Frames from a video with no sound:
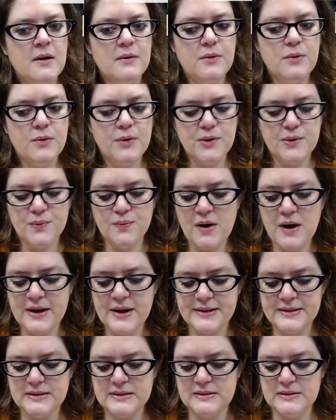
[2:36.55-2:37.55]
Lord
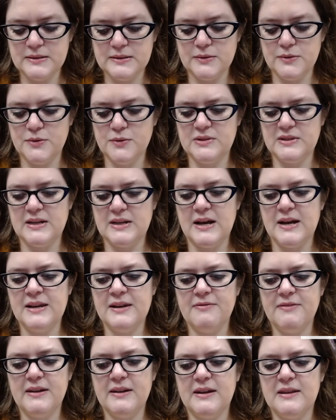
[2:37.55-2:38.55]
Rust, who's
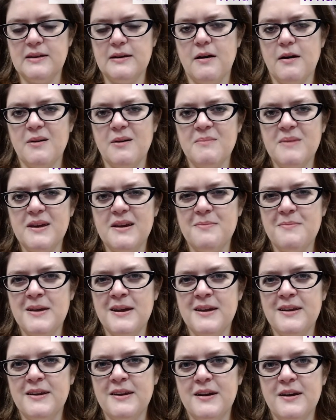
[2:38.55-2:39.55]
kind of like the army
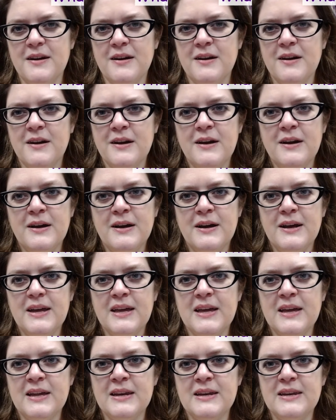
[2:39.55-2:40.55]
commander,
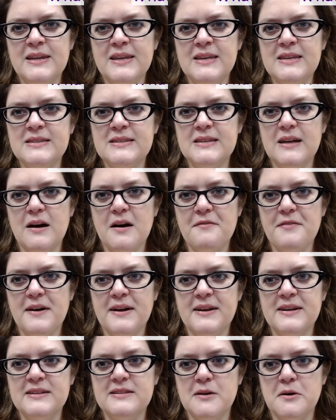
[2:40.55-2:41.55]
and he's off
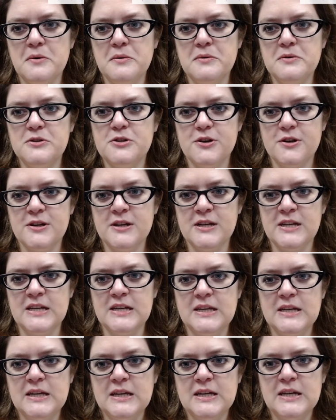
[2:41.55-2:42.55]
on his own journey